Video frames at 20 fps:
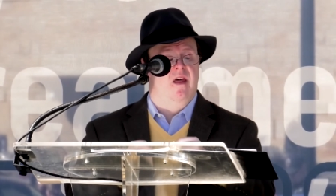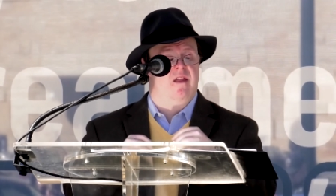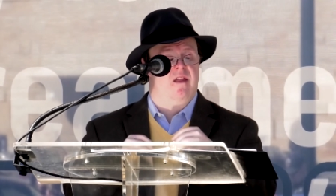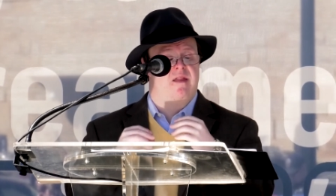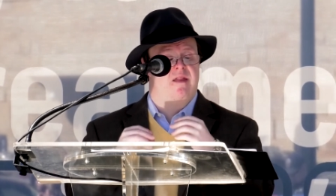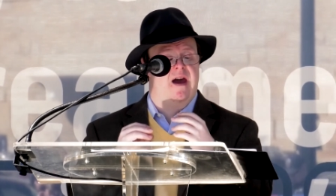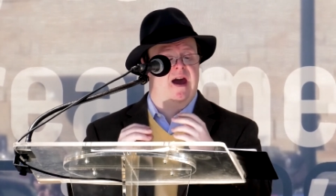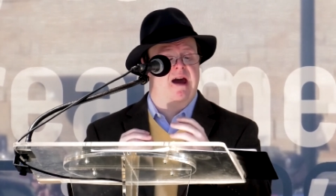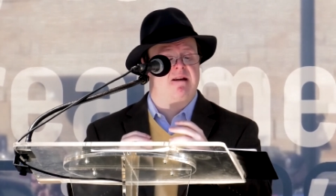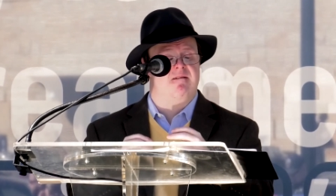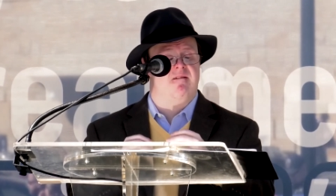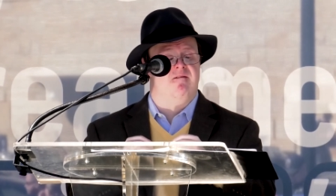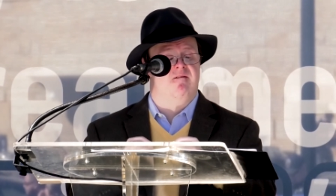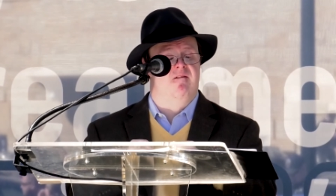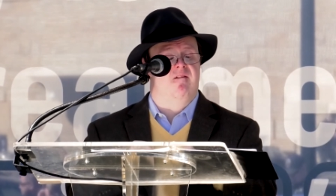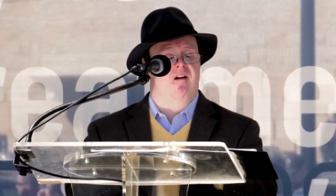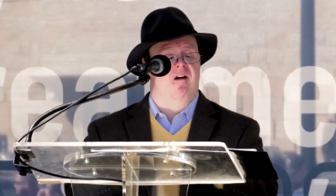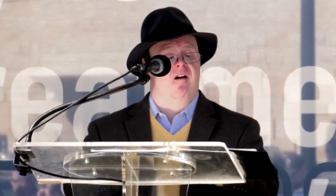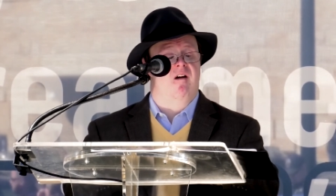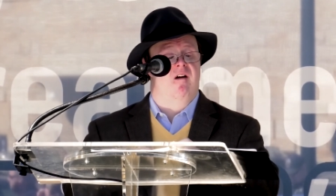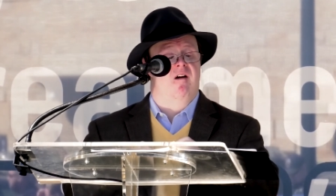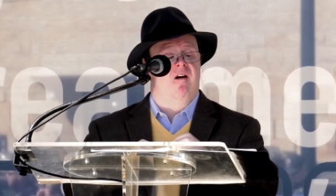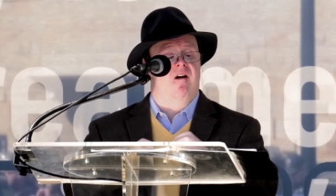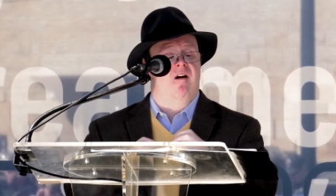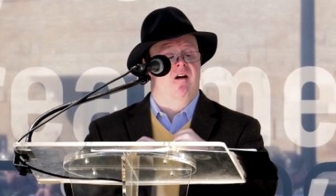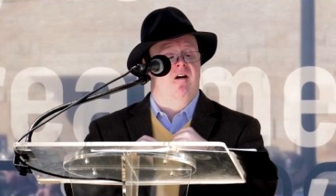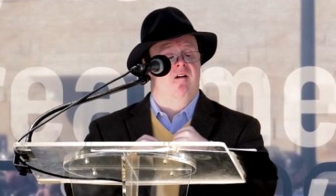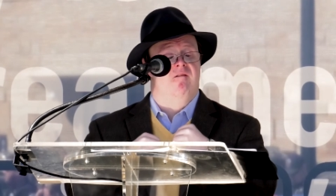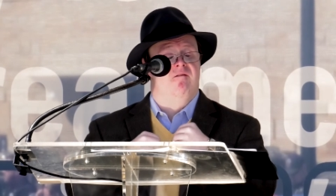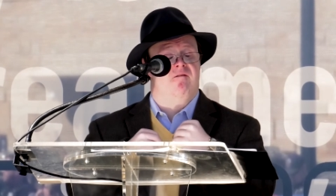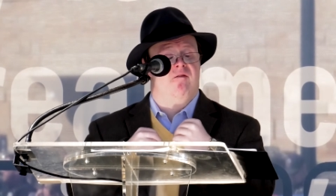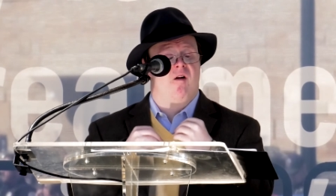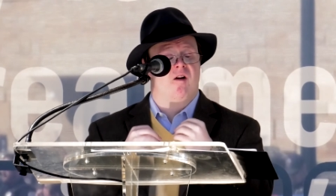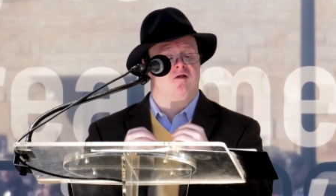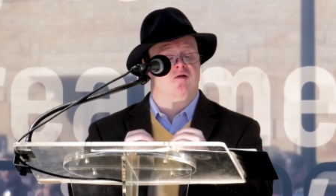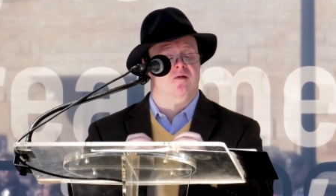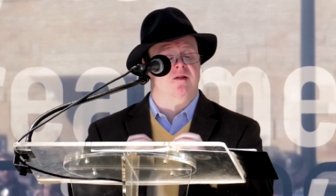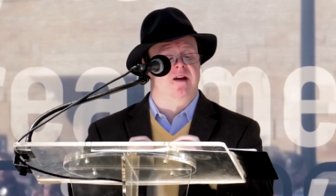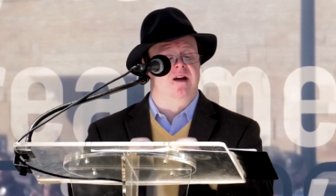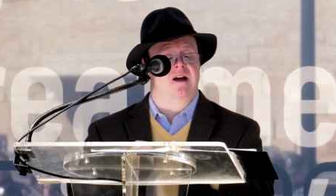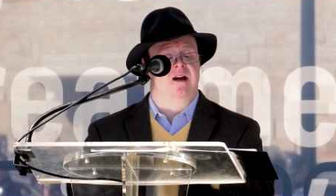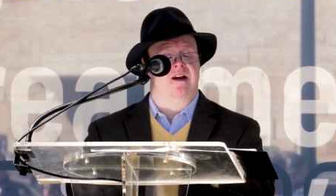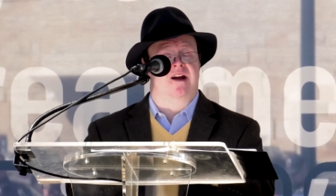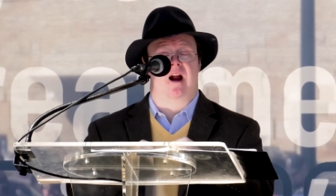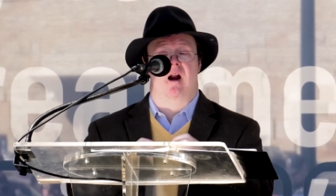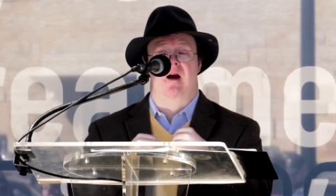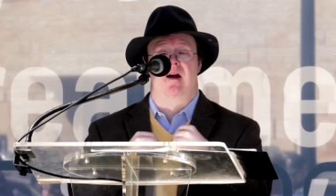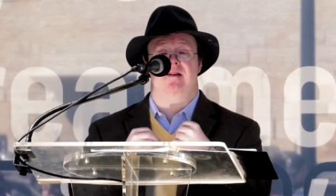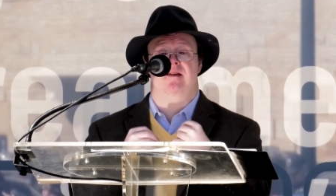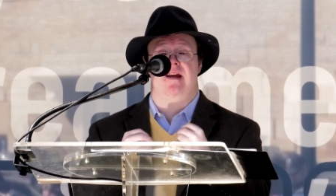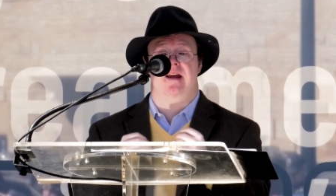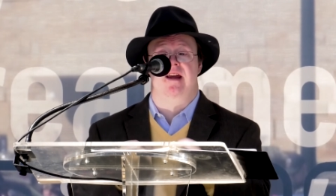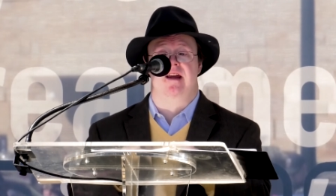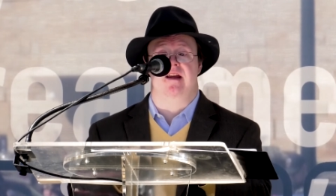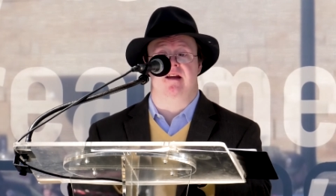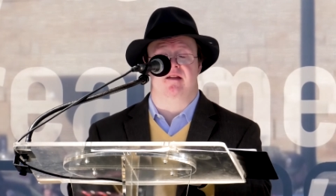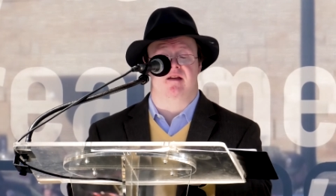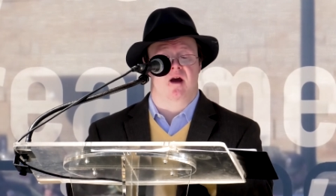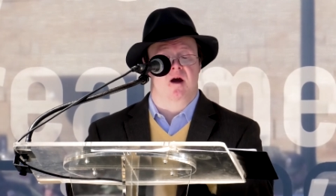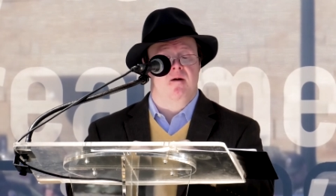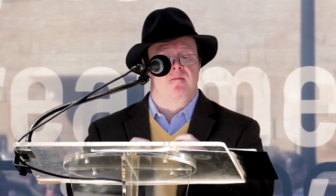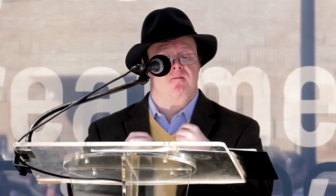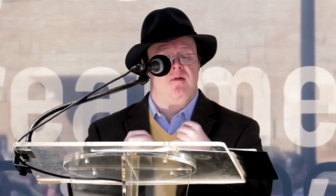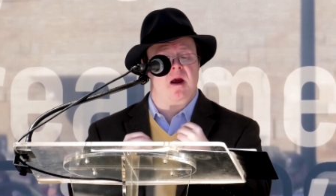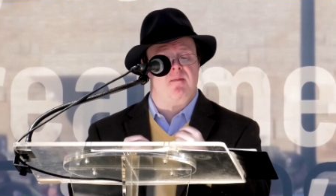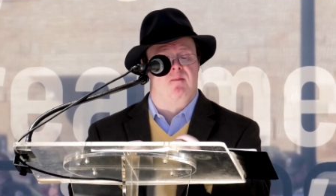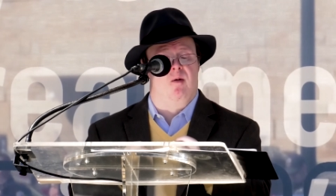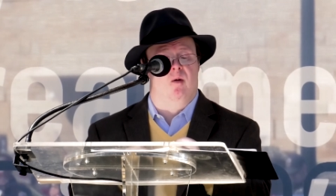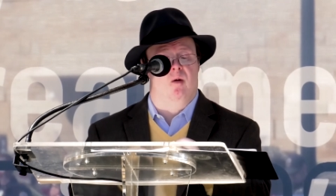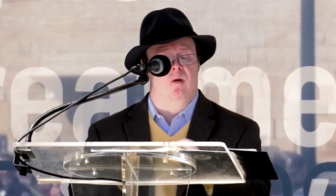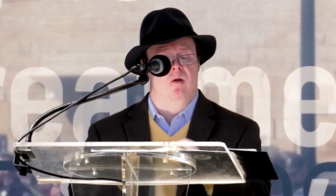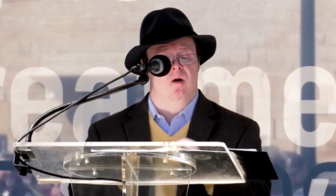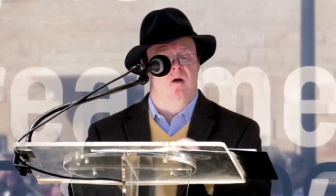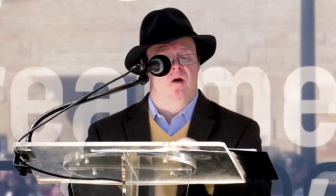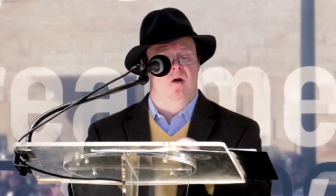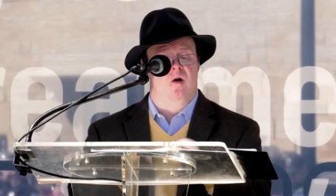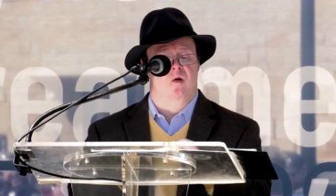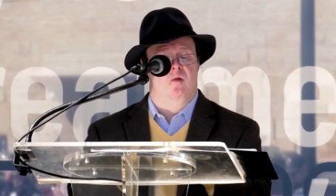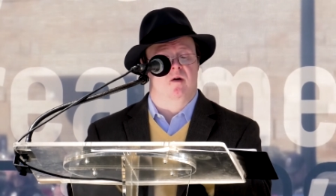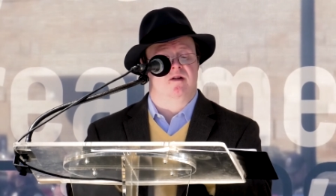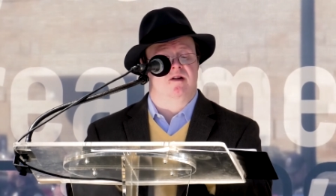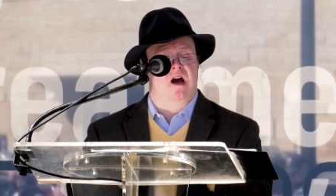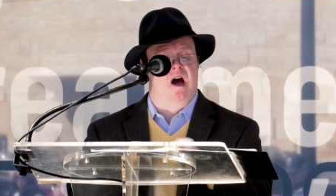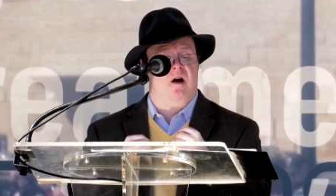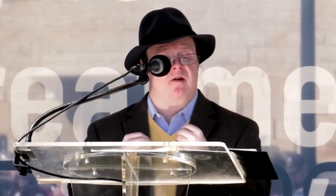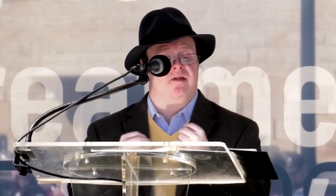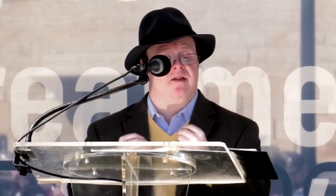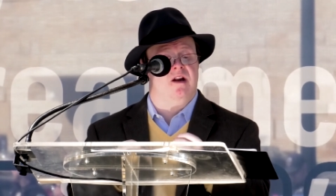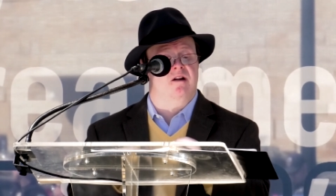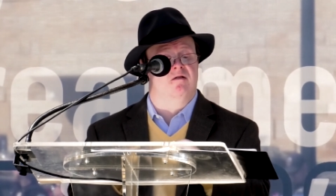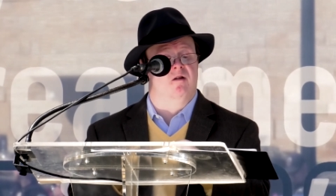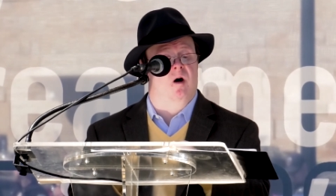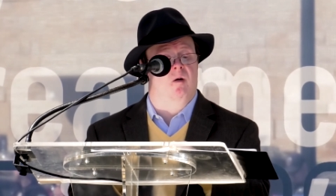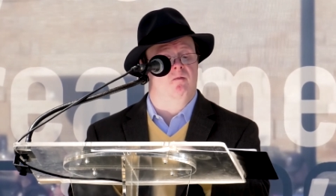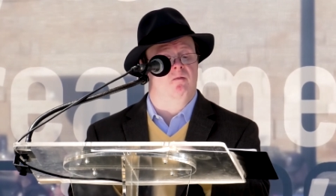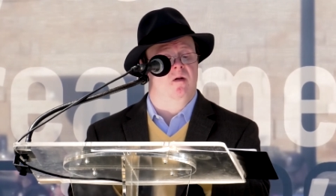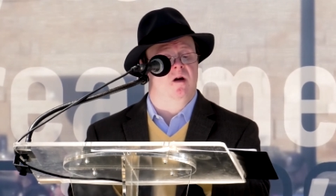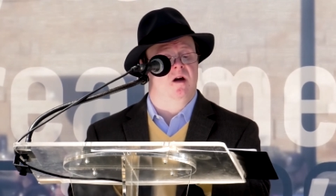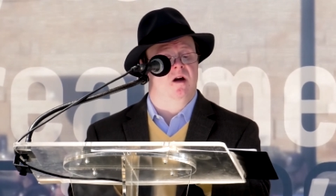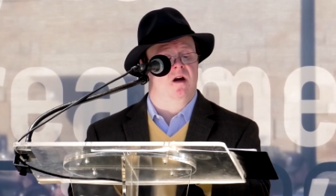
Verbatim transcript: That virtually guarantees people with Down syndrome